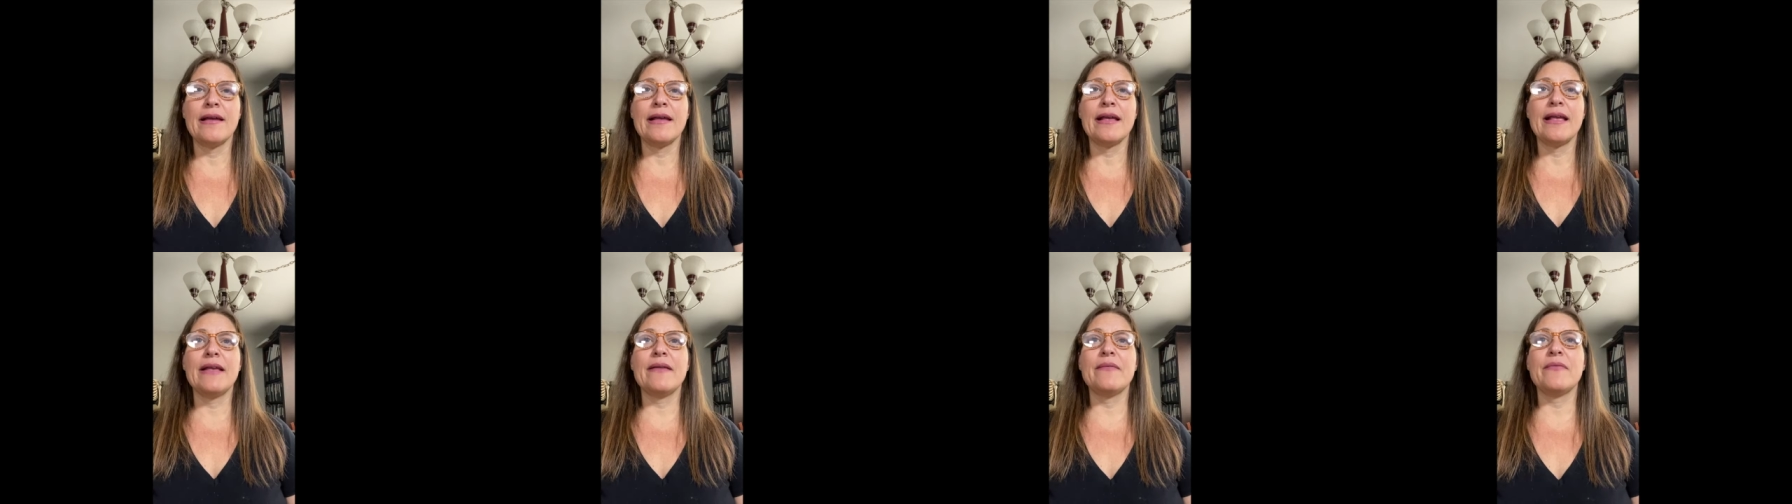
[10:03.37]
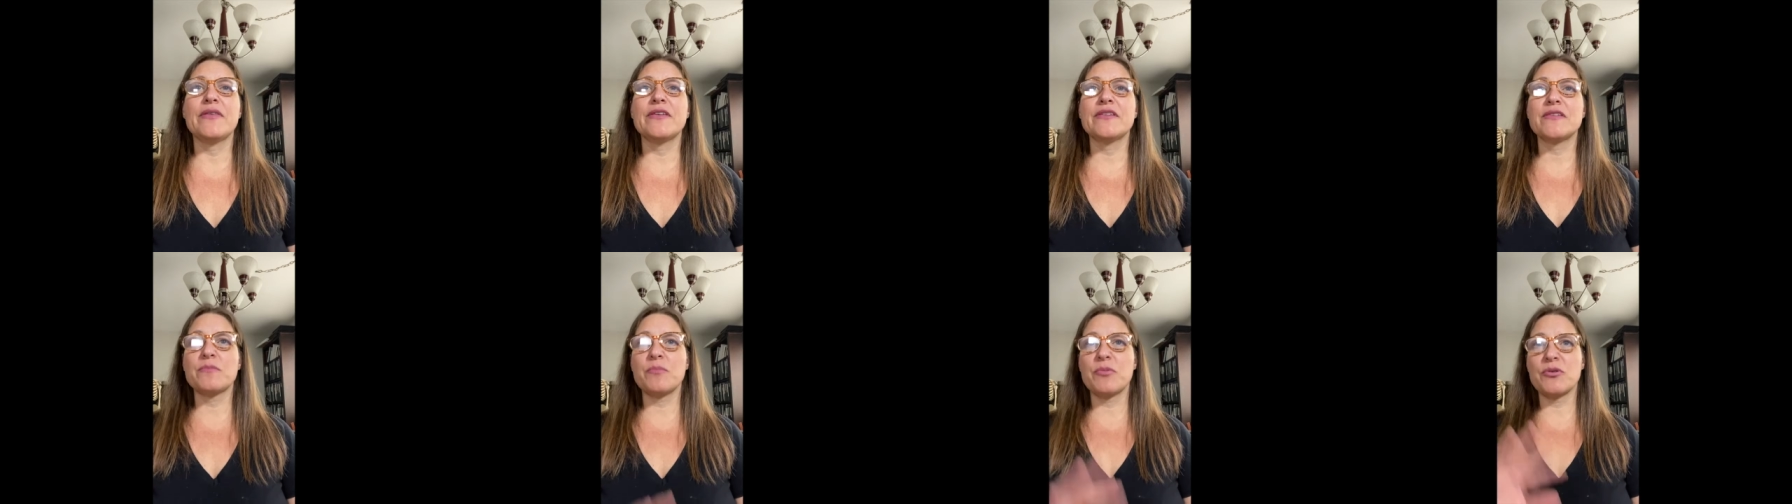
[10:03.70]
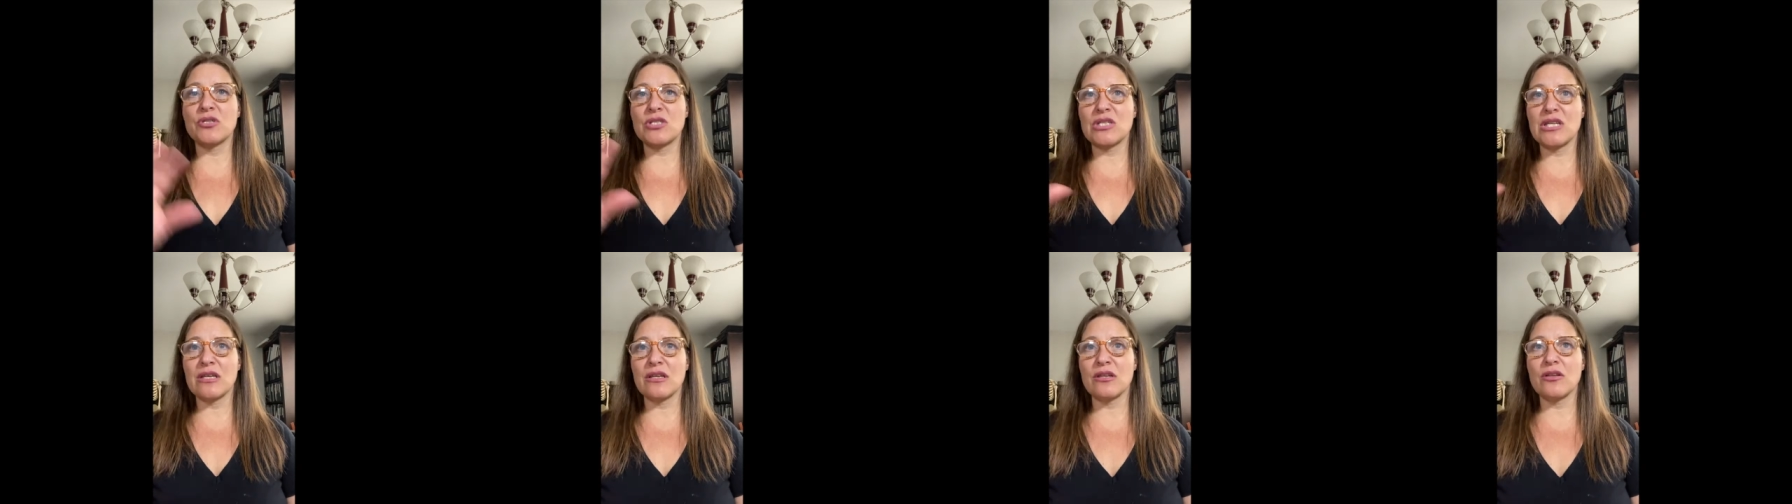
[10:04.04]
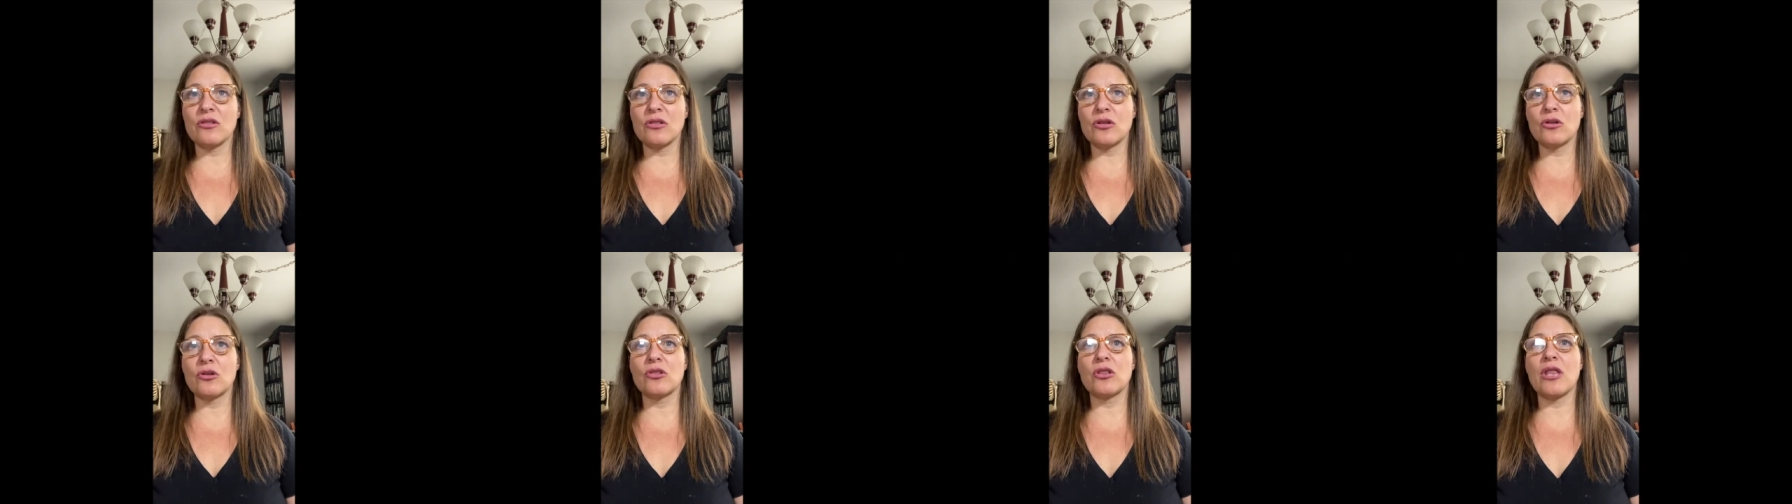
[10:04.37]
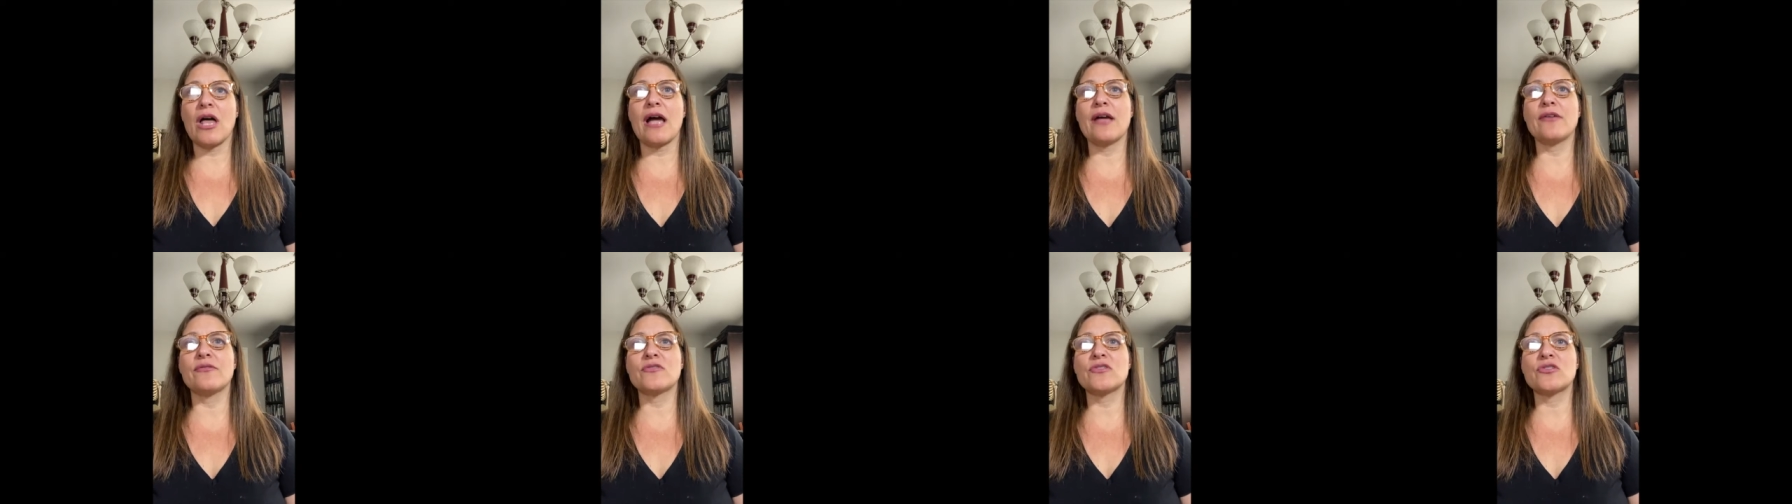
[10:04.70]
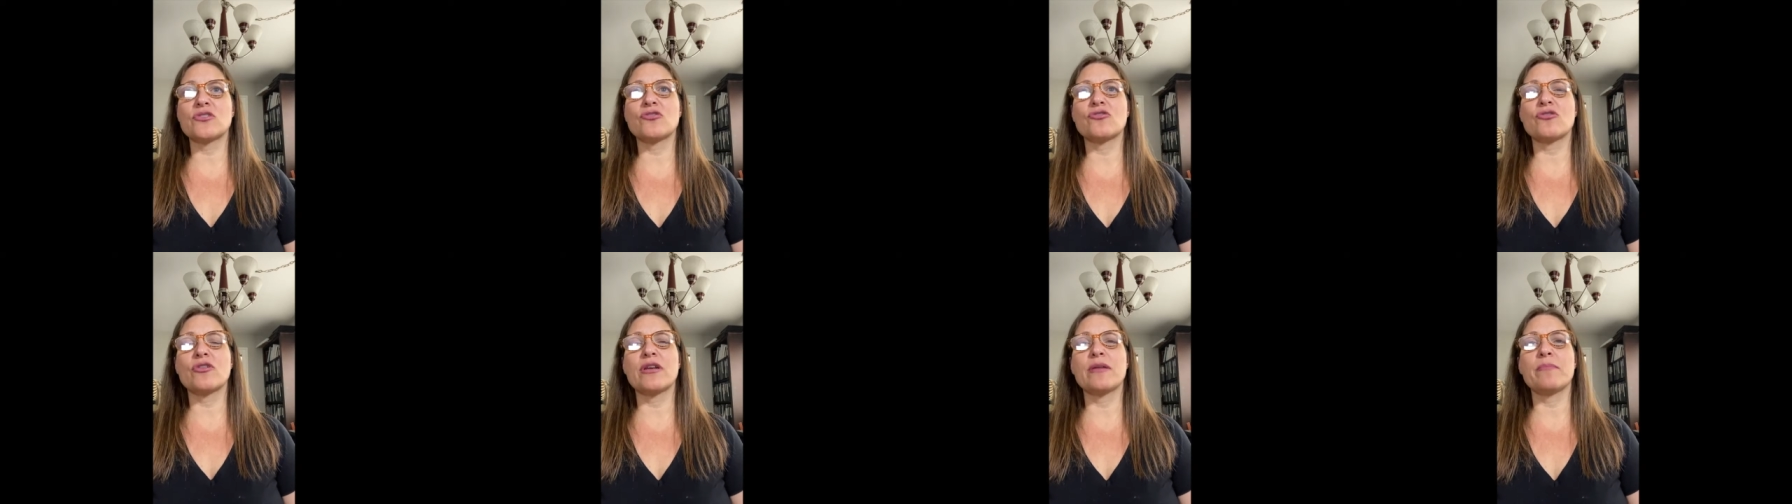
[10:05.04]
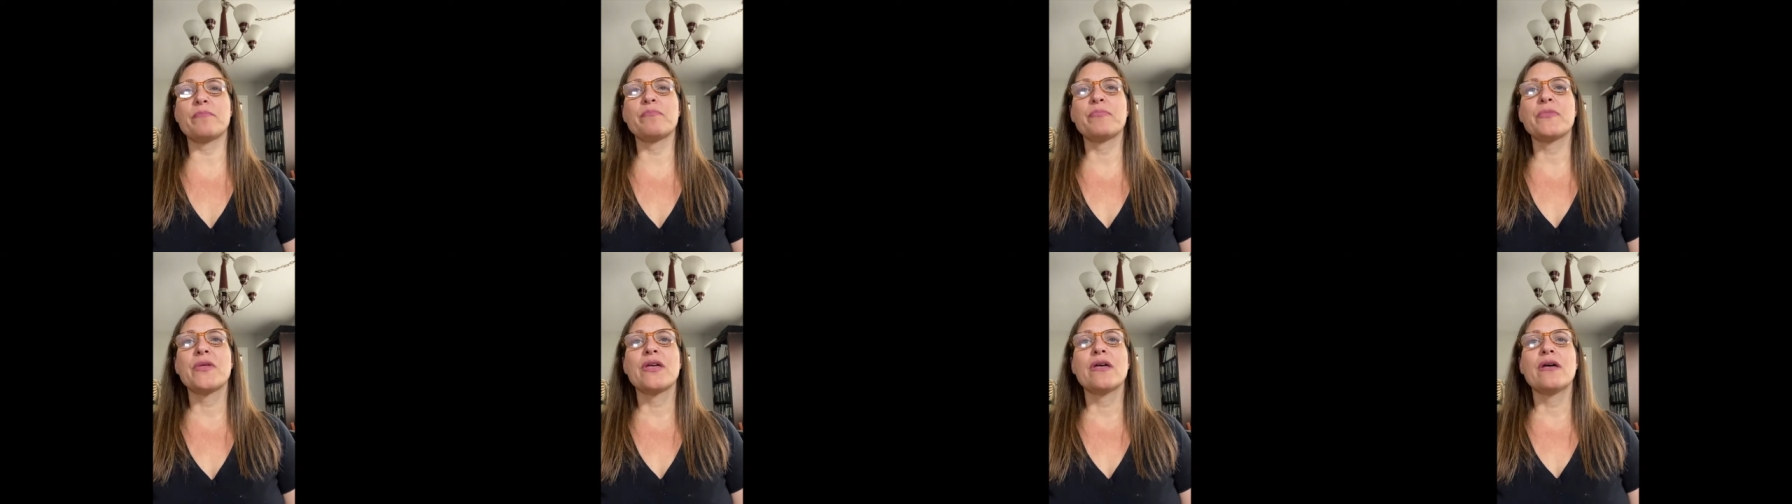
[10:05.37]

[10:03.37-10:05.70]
in this particular live stream,